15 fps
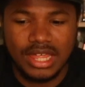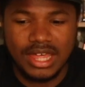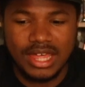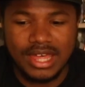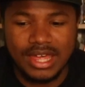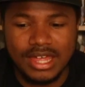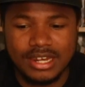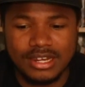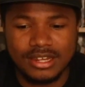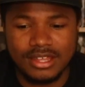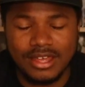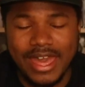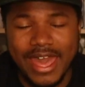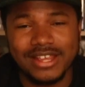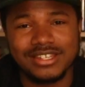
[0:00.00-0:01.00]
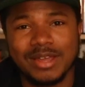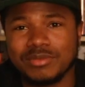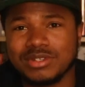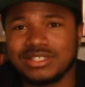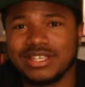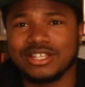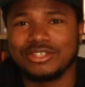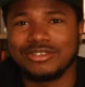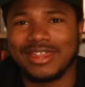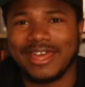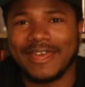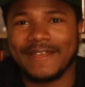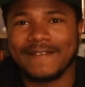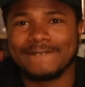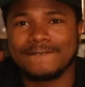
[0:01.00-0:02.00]
And actually, I'm going to stick to
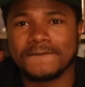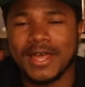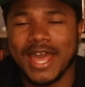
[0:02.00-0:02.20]
that.